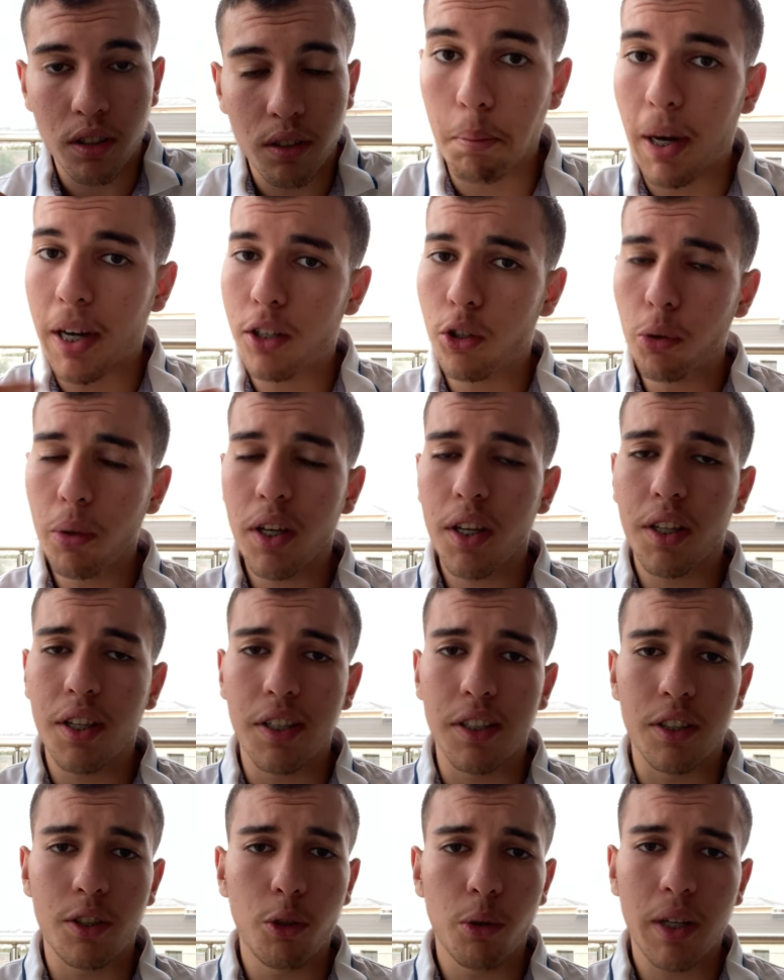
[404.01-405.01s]
By doing
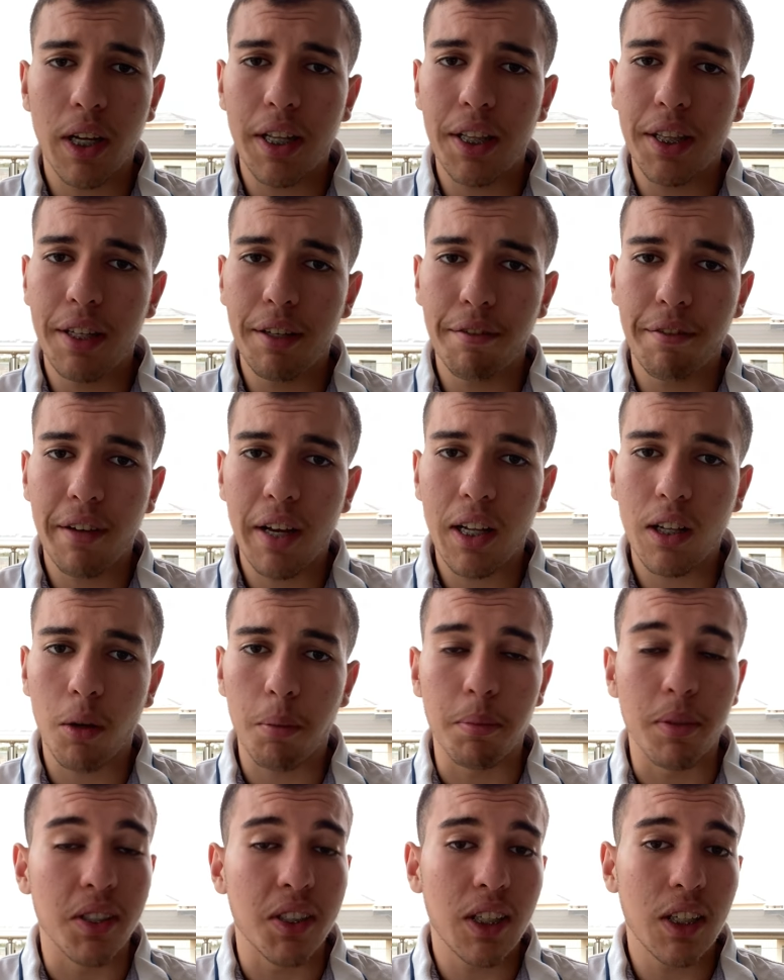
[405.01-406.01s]
this, you can
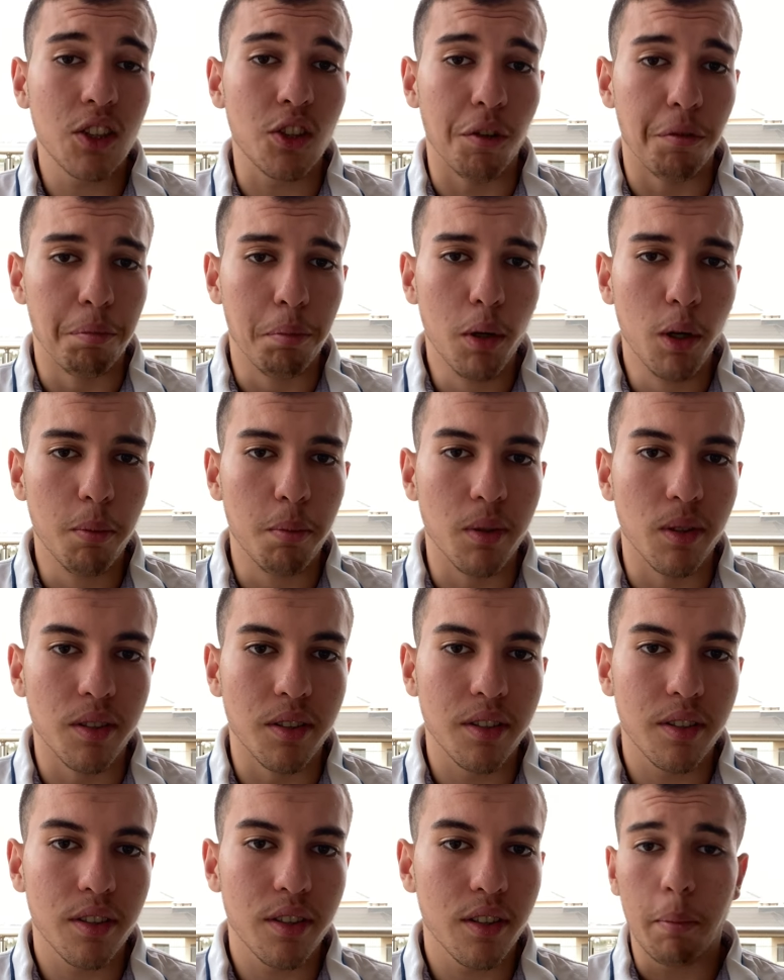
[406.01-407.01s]
develop a sense of
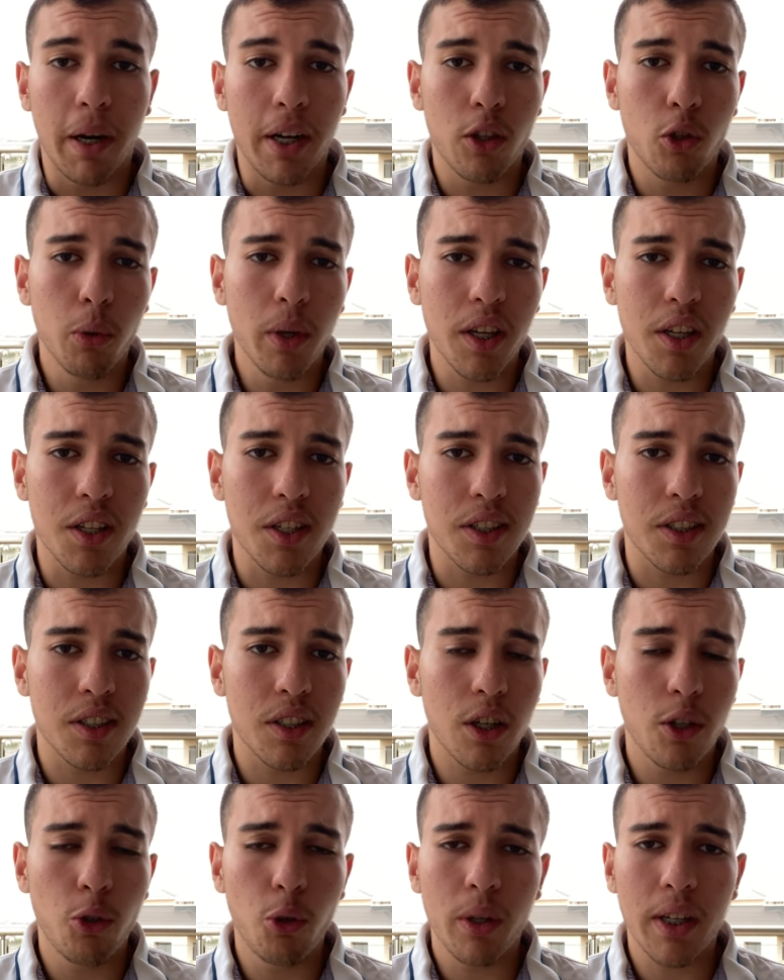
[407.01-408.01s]
purpose. By doing
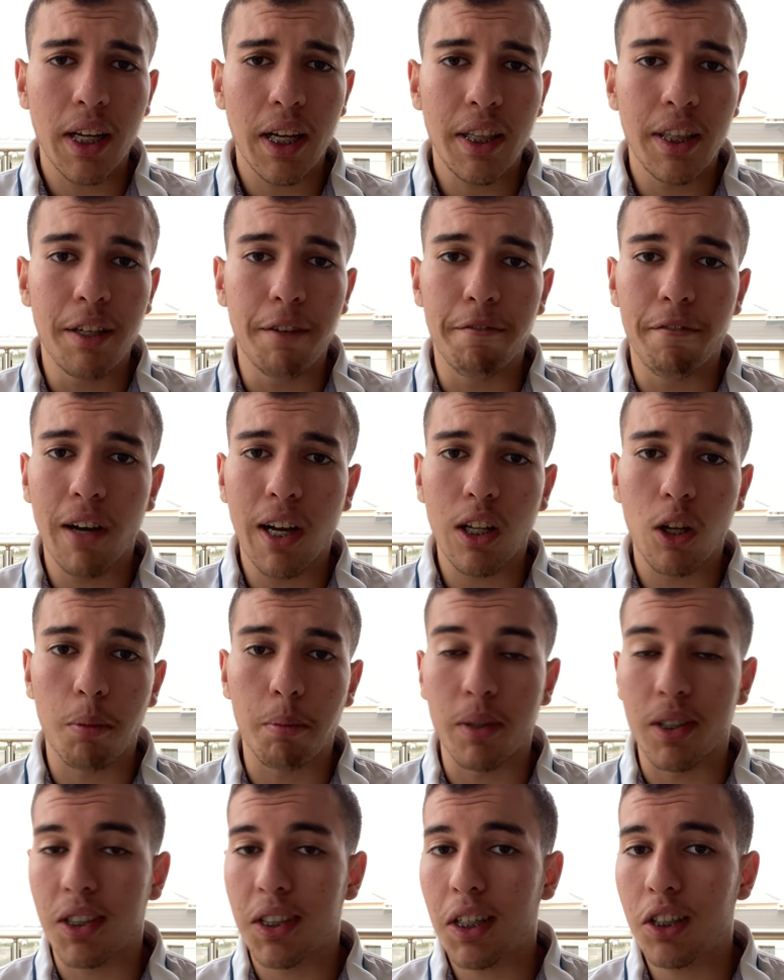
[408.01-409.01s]
this, you can
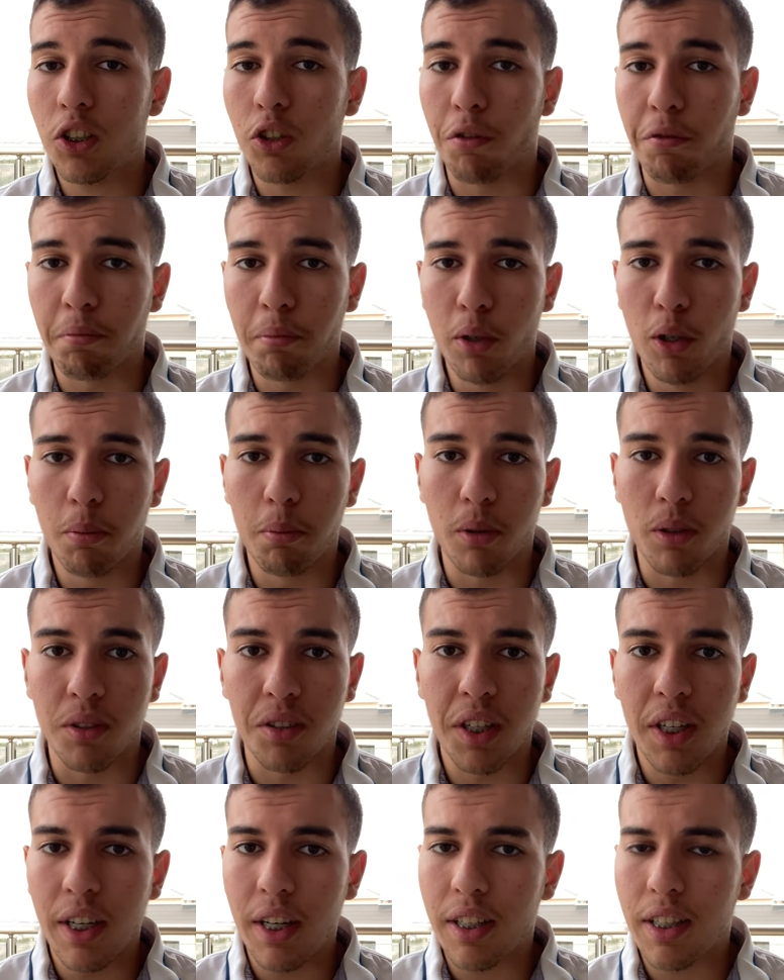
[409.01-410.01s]
develop a sense of
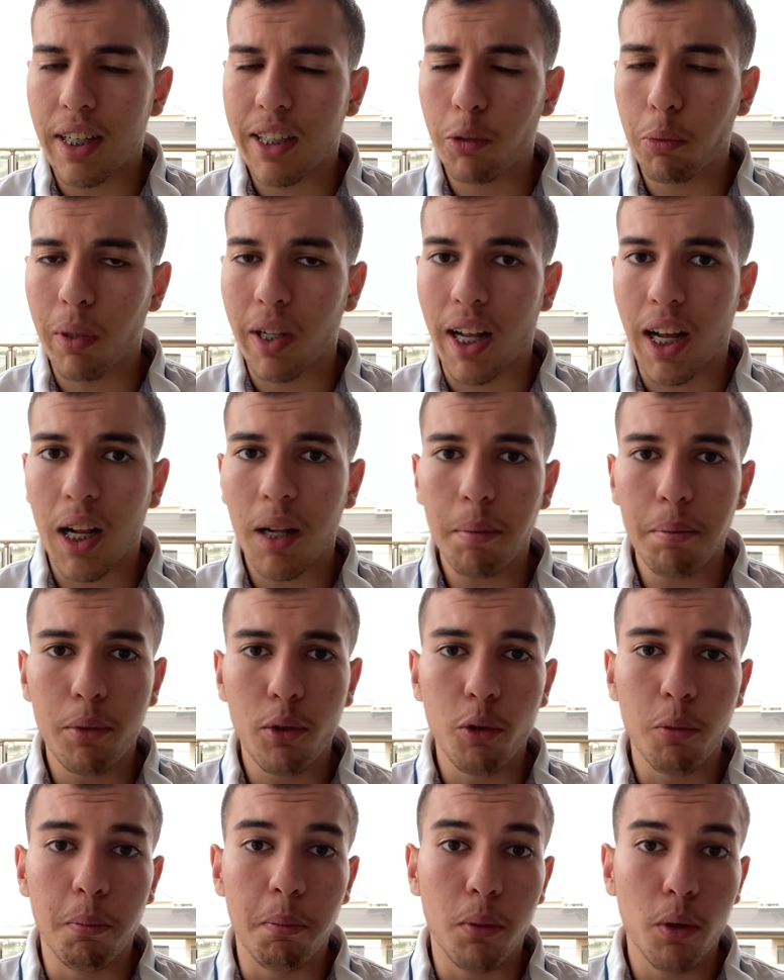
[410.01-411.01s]
purpose that will help
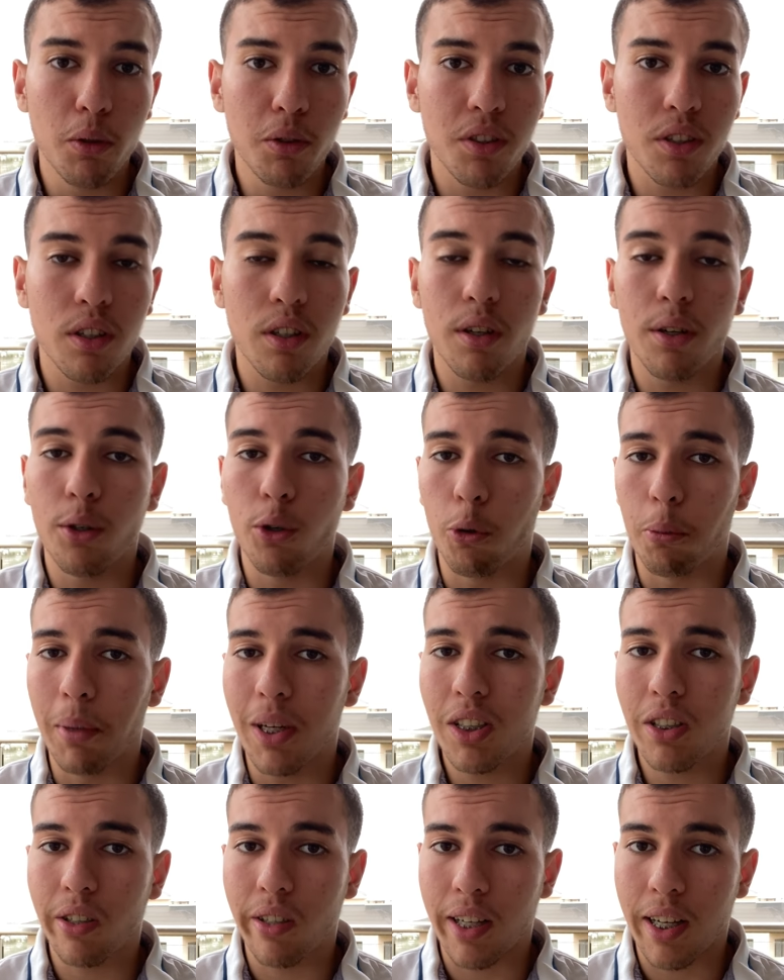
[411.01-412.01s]
you boost your
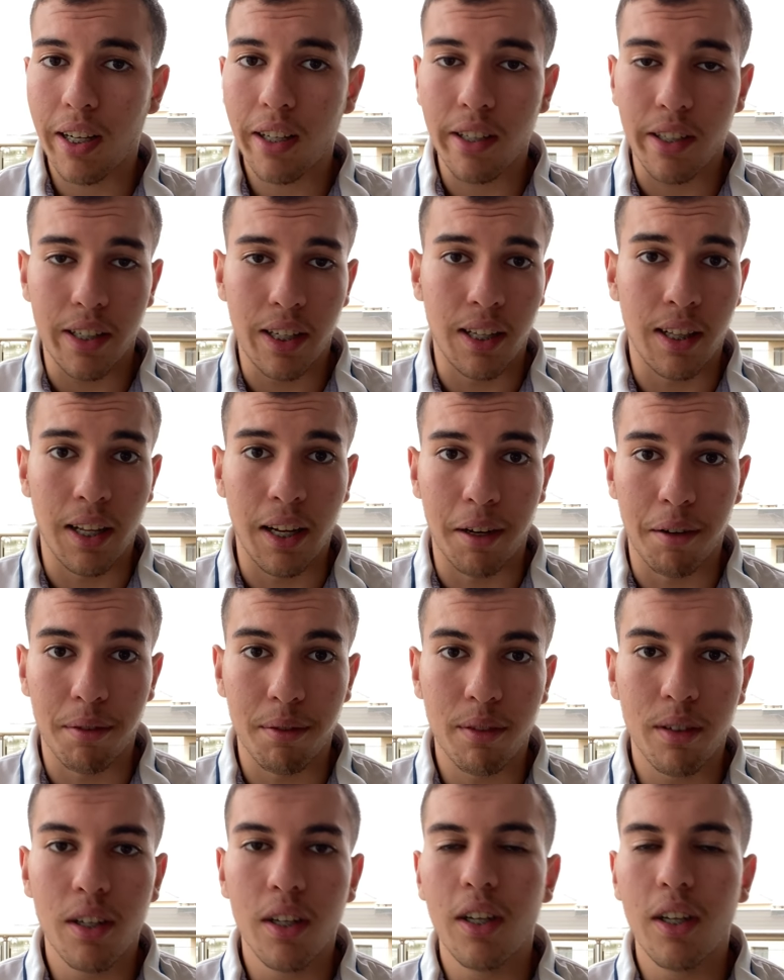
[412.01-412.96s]
mental health in life.